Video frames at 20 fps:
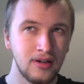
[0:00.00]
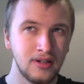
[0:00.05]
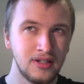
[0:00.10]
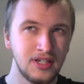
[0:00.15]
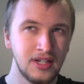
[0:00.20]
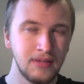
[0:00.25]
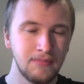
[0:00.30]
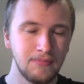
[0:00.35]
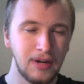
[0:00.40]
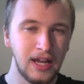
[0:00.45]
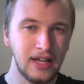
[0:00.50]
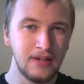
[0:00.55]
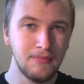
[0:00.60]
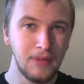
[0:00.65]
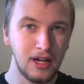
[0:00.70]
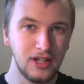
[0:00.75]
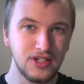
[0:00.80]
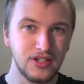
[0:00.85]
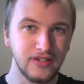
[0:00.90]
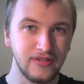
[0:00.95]
didn't play
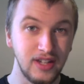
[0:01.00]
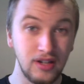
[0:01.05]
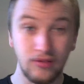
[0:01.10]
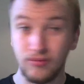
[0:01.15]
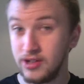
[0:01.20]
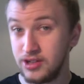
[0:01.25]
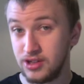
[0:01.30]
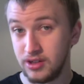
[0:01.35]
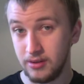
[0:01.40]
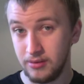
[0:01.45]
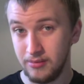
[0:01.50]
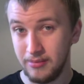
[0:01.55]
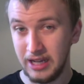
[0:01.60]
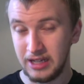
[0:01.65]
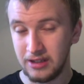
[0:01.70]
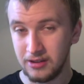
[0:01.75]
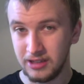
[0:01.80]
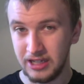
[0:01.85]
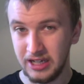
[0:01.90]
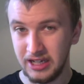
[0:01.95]
much of the original
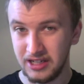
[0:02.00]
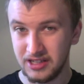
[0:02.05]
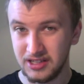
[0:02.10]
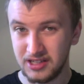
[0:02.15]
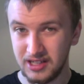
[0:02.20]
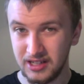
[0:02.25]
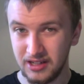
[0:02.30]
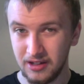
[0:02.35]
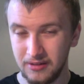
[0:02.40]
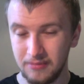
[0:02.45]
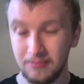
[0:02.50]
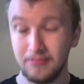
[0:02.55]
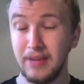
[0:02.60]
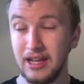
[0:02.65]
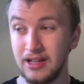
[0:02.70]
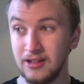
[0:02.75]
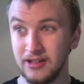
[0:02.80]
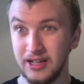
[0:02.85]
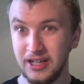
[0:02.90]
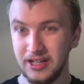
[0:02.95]
Metal Gear
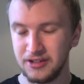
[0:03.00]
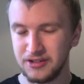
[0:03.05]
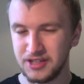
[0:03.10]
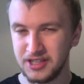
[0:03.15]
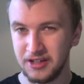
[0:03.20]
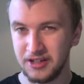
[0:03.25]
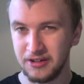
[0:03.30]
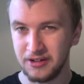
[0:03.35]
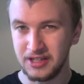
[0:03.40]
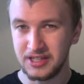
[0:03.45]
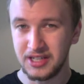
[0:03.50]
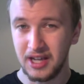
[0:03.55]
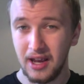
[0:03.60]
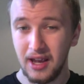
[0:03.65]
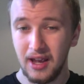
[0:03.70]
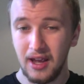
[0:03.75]
series.